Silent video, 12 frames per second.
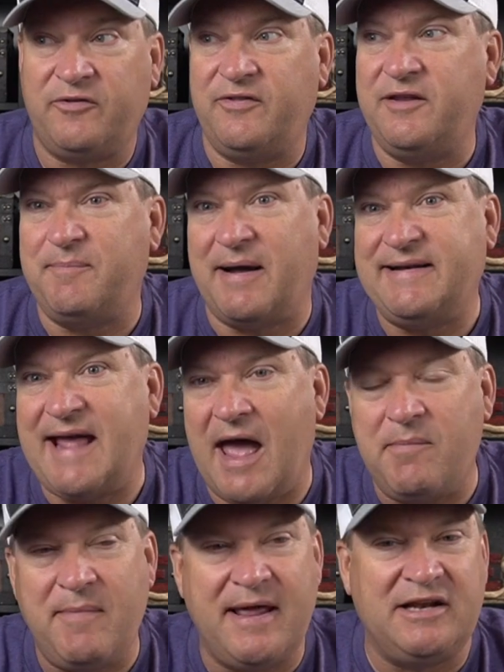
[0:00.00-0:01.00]
And then my
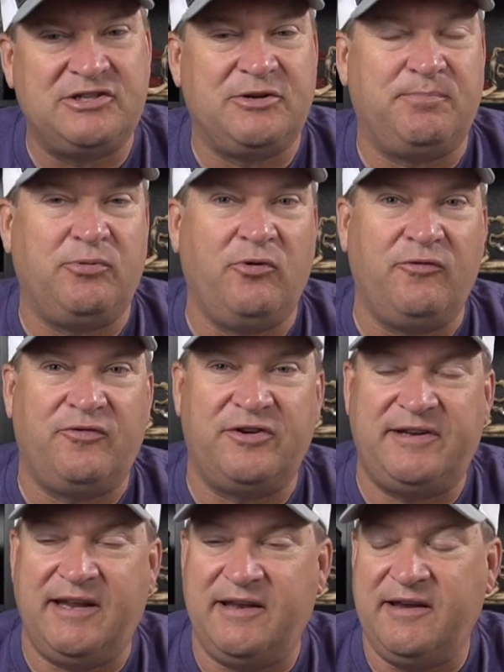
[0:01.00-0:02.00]
dad managed a pool for
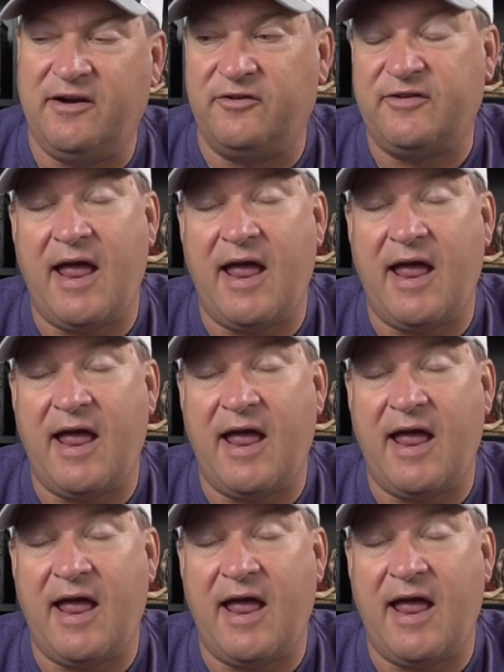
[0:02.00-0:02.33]
10 years,